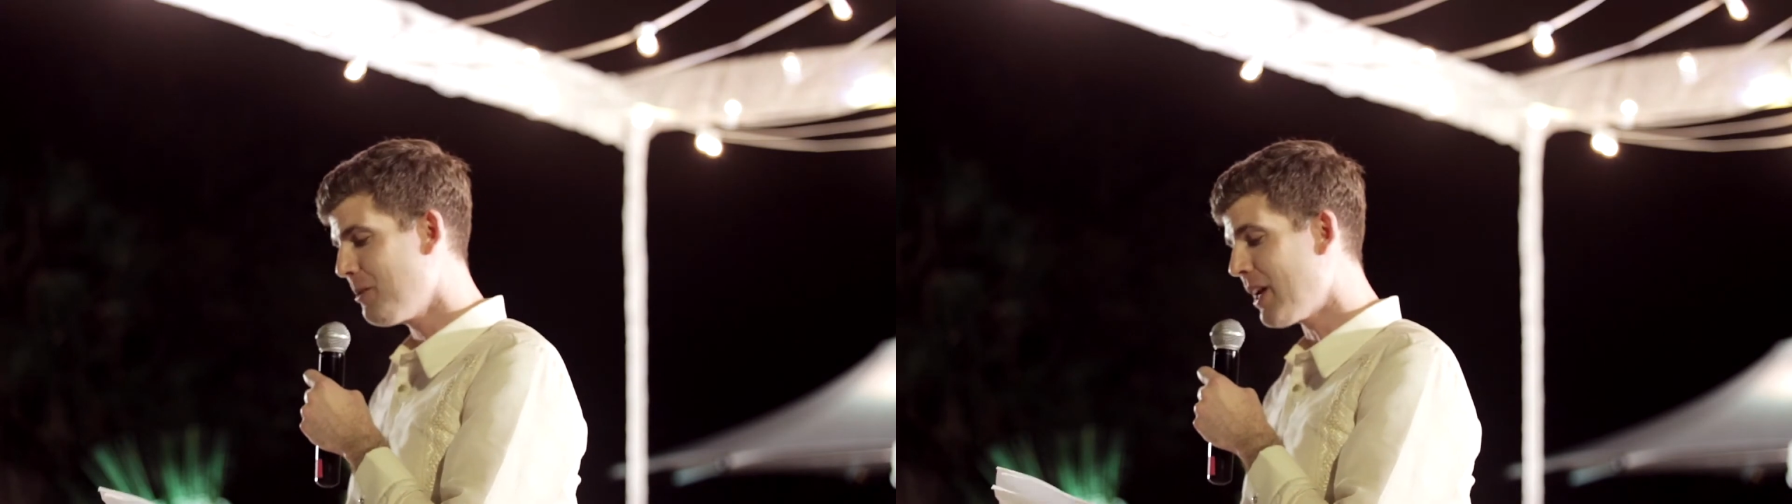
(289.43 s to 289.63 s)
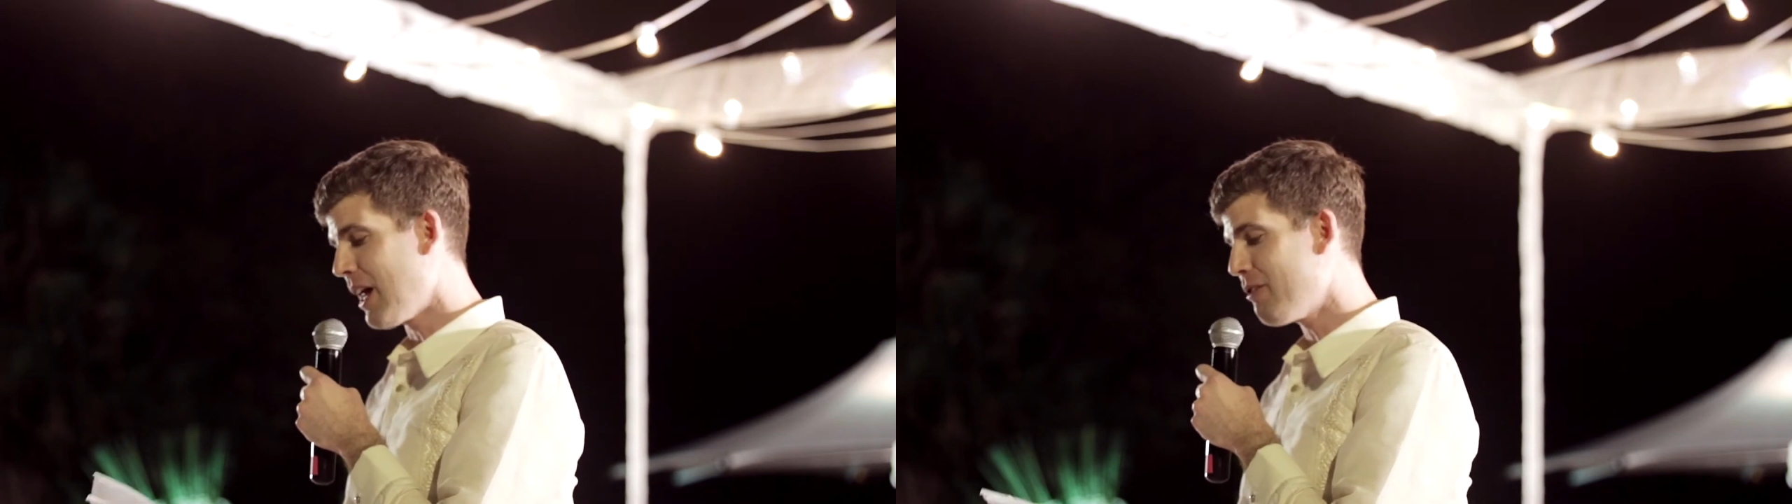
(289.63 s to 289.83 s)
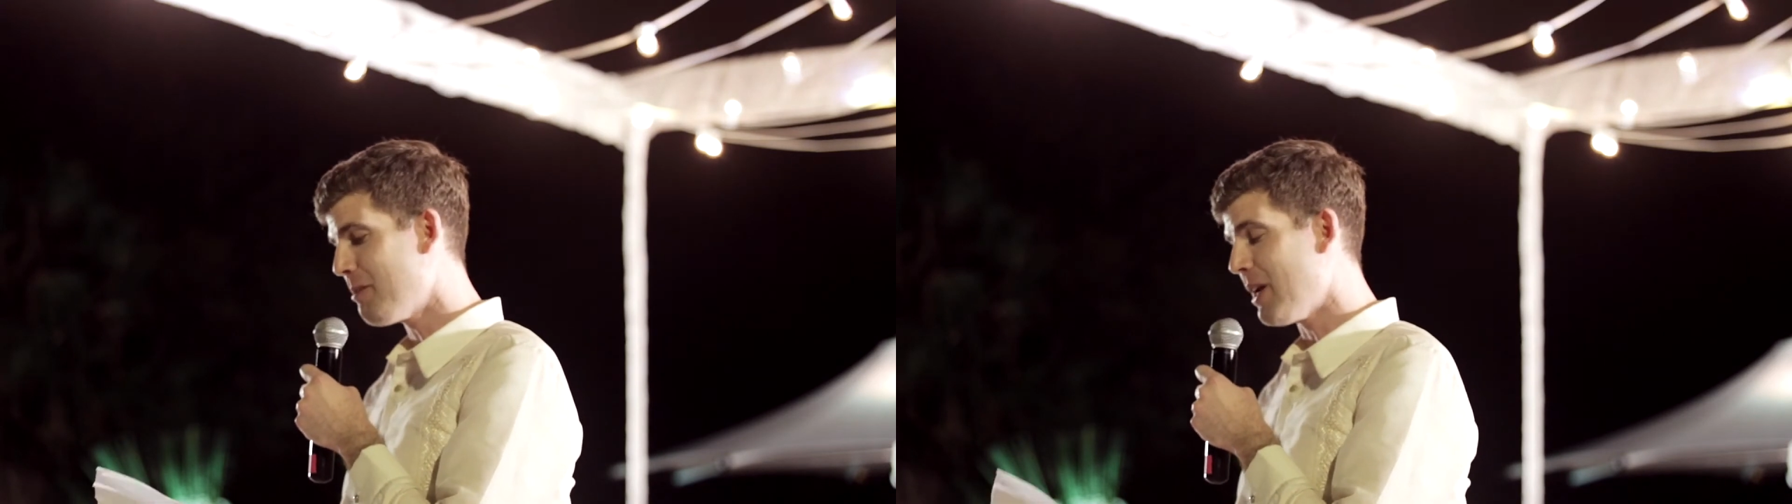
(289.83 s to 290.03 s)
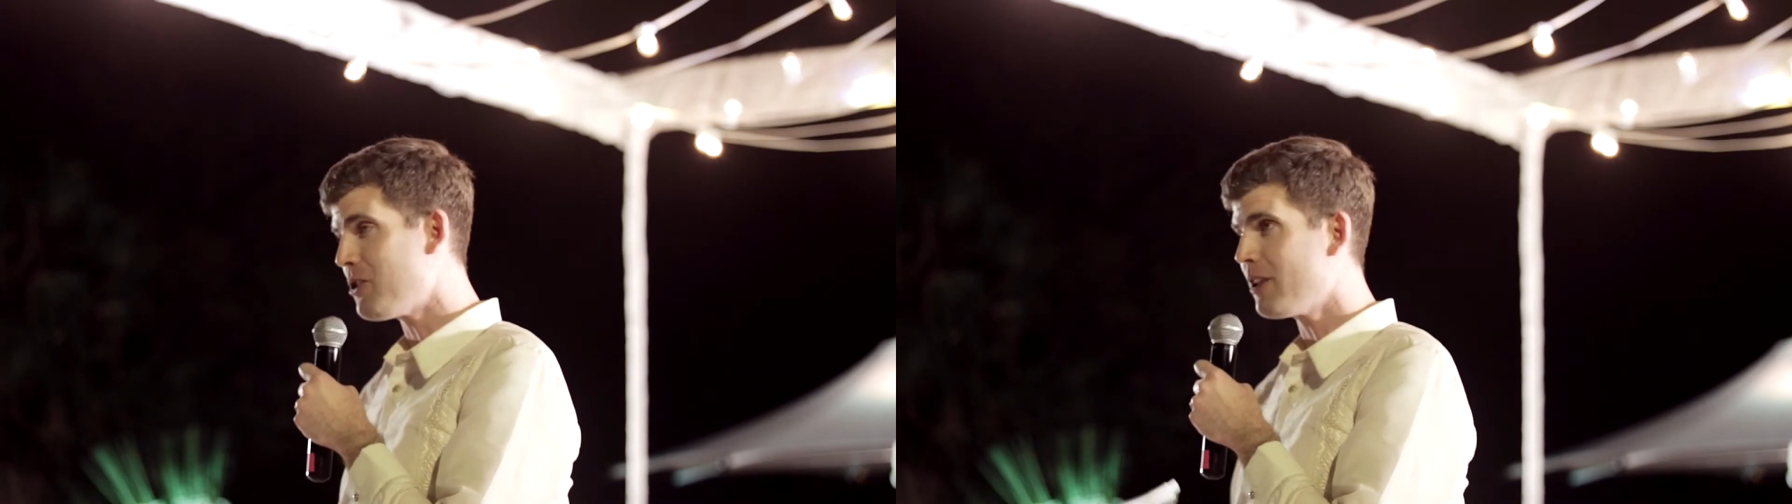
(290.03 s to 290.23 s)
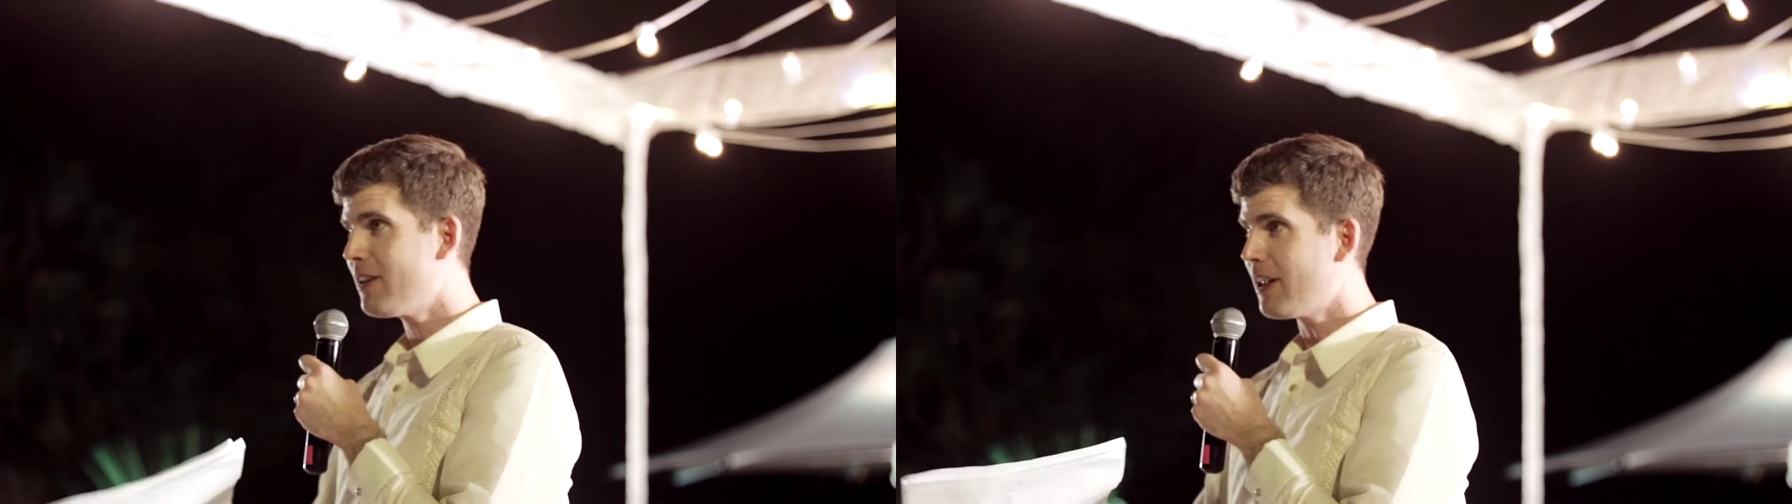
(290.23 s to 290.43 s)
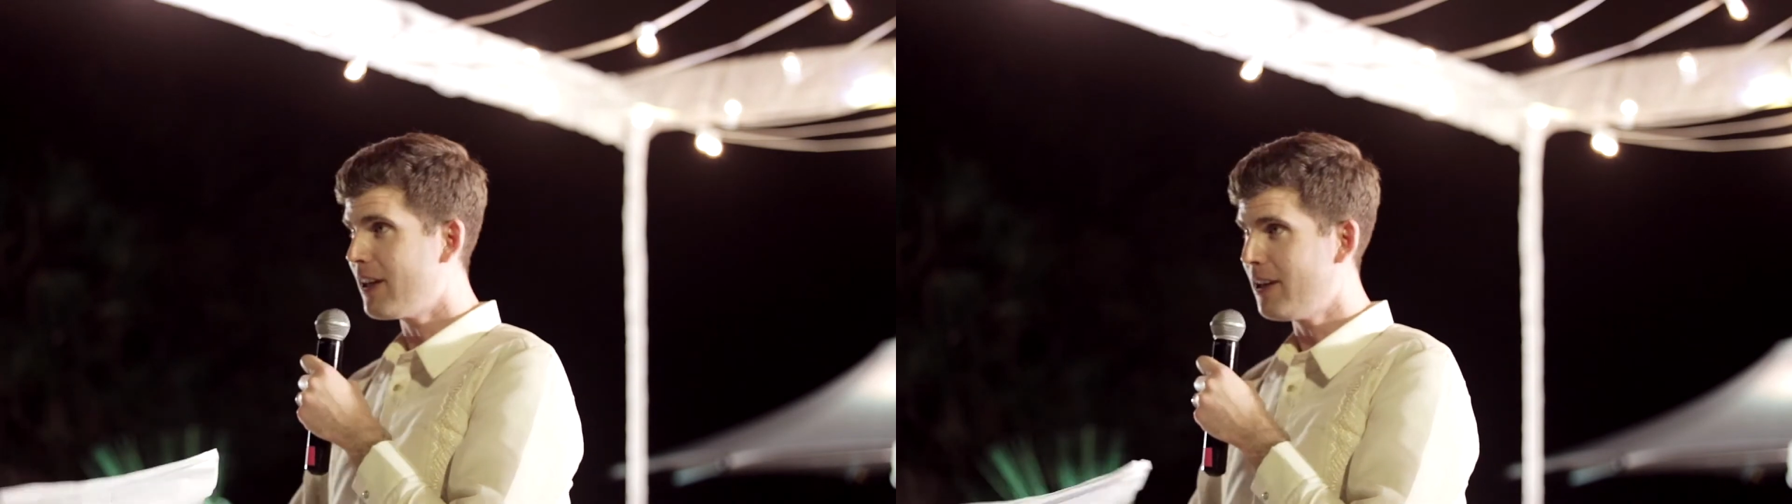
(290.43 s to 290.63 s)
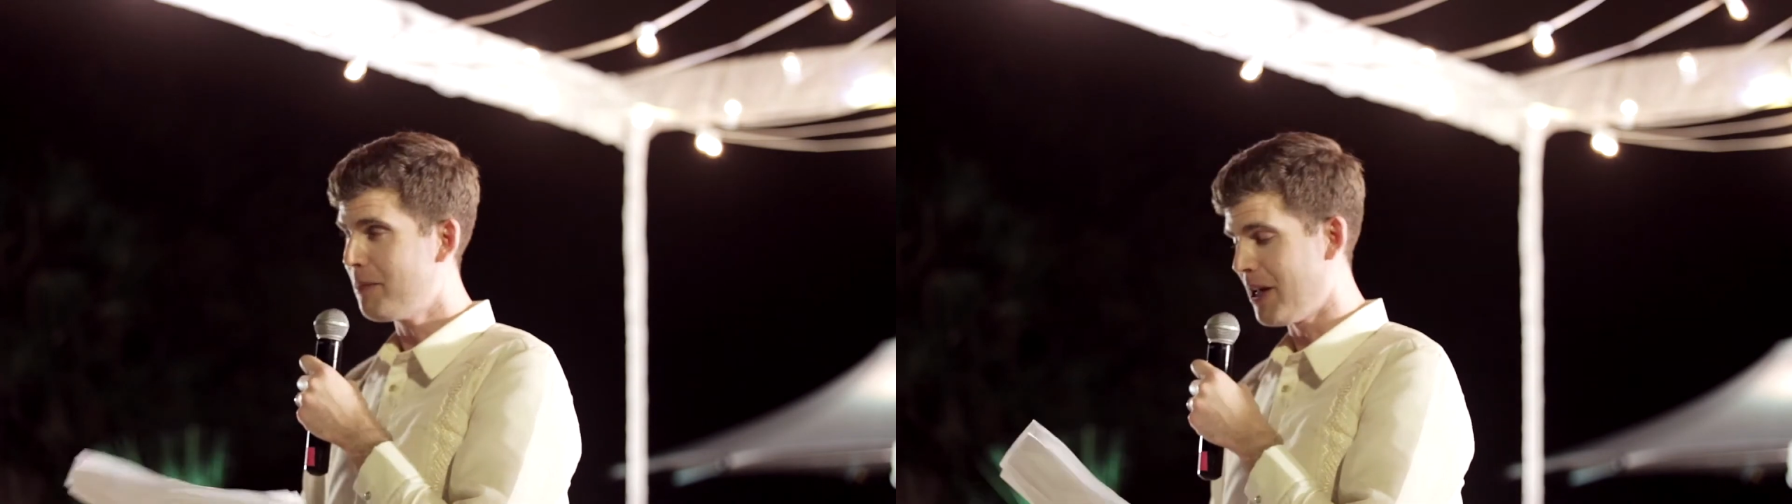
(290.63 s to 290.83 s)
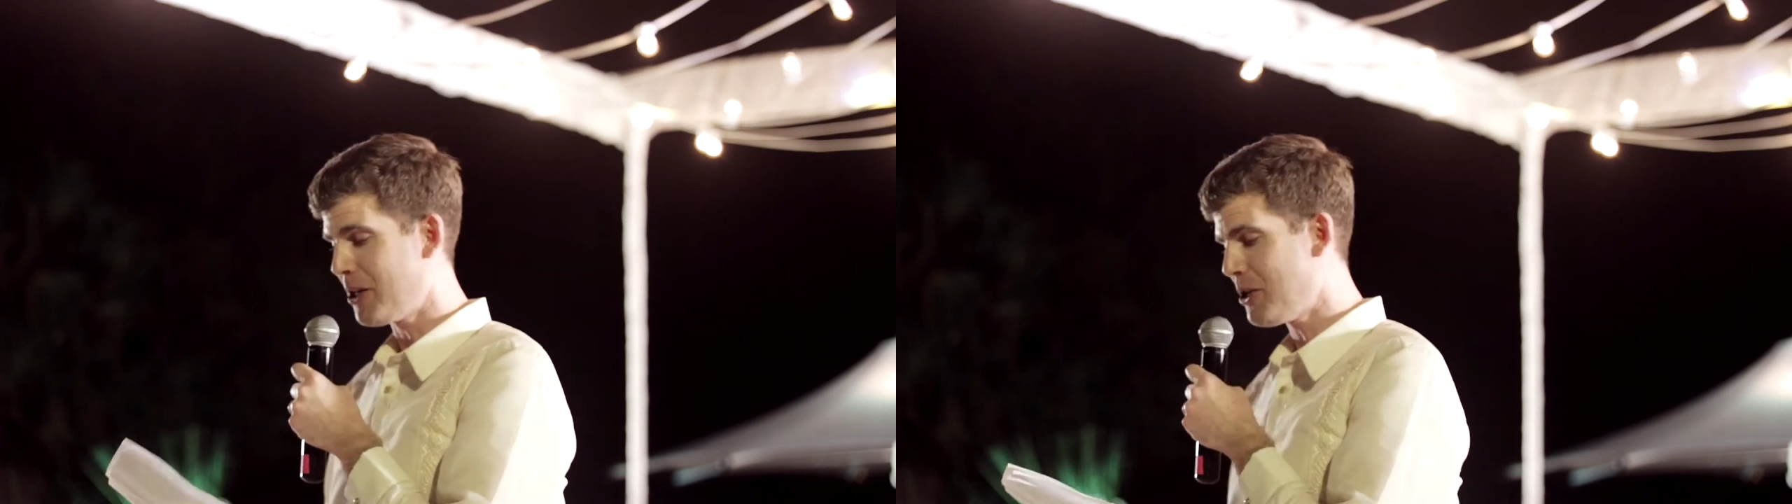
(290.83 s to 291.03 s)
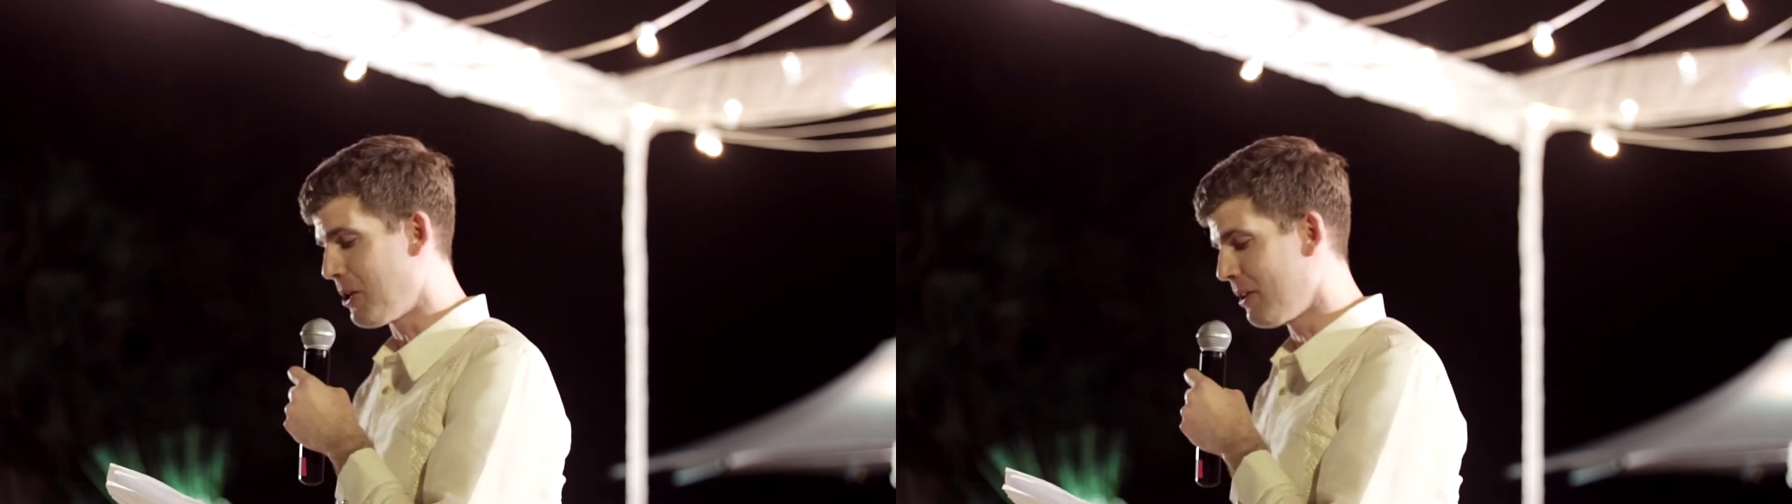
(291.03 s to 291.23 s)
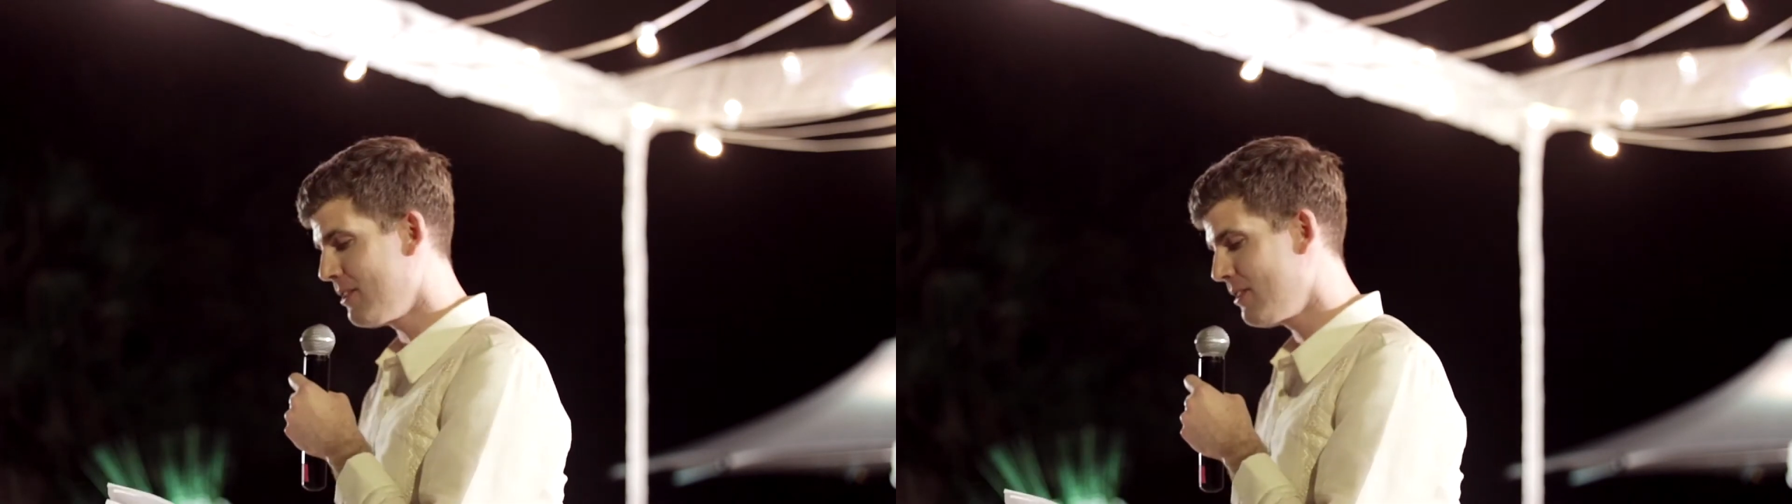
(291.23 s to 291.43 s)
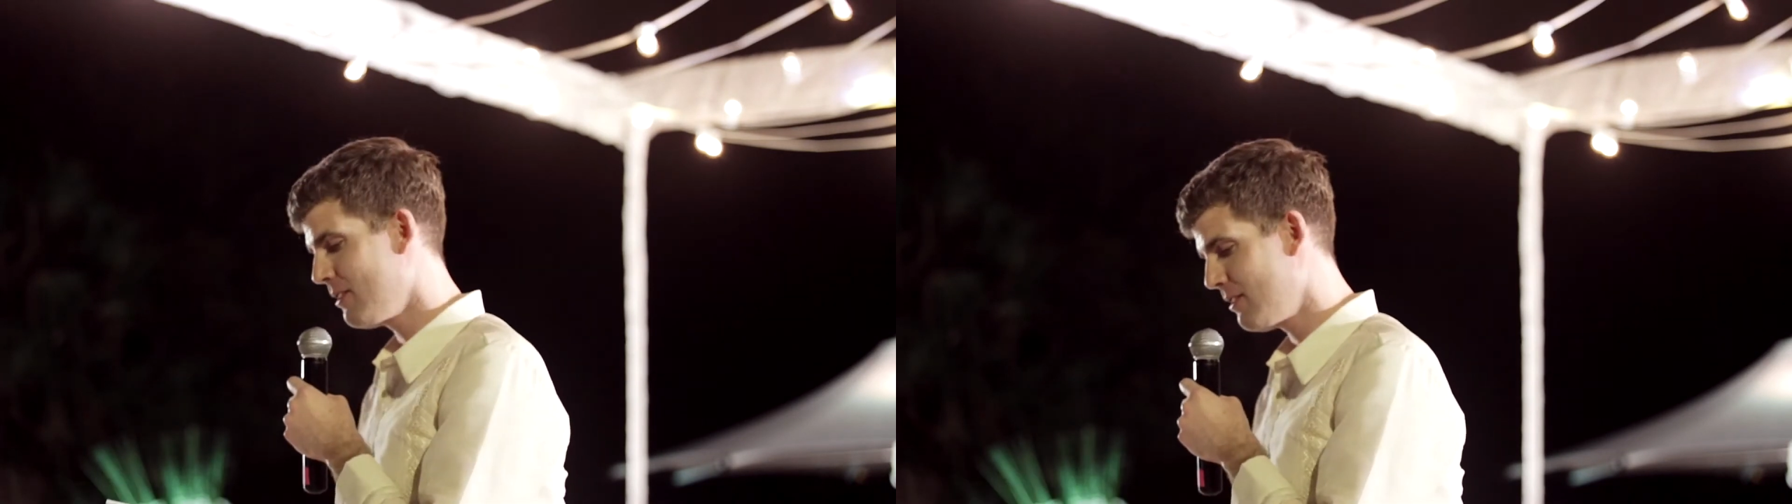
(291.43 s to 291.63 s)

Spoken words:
when Oliver mentioned that he had met a girl.